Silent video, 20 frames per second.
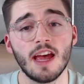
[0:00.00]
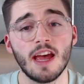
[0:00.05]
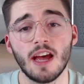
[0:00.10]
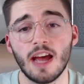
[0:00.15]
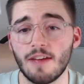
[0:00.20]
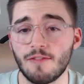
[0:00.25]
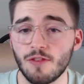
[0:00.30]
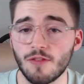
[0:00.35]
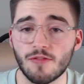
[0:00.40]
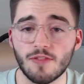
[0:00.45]

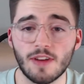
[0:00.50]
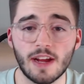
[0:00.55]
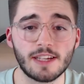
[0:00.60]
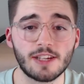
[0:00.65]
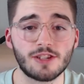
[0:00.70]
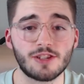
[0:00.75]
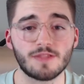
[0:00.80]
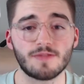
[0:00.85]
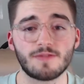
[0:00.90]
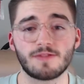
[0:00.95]
If you forget
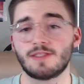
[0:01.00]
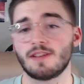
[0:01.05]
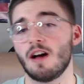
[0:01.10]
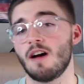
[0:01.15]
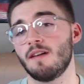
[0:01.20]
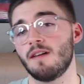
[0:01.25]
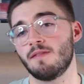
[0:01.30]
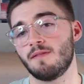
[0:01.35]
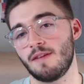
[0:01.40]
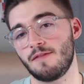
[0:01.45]

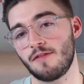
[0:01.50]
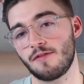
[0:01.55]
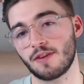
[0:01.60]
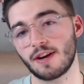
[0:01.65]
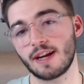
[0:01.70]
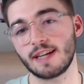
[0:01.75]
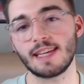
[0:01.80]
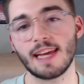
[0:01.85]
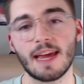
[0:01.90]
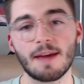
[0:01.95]

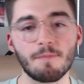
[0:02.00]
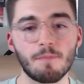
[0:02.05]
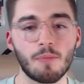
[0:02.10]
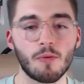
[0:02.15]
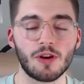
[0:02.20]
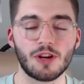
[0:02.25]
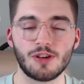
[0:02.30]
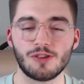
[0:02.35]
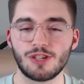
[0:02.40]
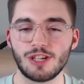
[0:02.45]
to
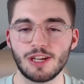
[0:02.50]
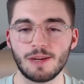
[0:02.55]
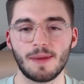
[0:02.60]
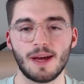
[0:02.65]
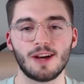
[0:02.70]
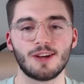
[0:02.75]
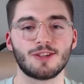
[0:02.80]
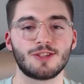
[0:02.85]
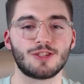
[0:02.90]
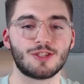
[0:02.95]
import your
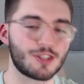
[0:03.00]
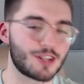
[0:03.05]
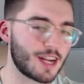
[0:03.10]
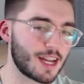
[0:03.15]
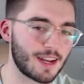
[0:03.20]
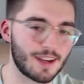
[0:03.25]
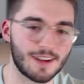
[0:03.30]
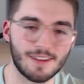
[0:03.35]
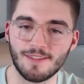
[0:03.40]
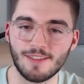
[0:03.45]
Gmails, you're
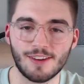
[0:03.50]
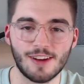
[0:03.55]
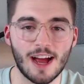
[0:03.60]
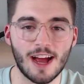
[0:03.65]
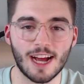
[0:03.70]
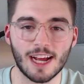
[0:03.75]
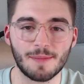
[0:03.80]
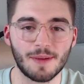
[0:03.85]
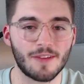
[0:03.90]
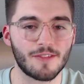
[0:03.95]

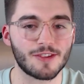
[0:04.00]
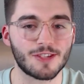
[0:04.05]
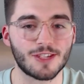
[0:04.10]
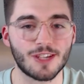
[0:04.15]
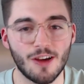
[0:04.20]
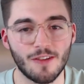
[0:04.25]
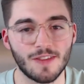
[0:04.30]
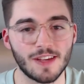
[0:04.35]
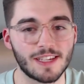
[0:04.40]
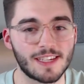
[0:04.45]
not gonna be able to
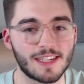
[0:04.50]
solve these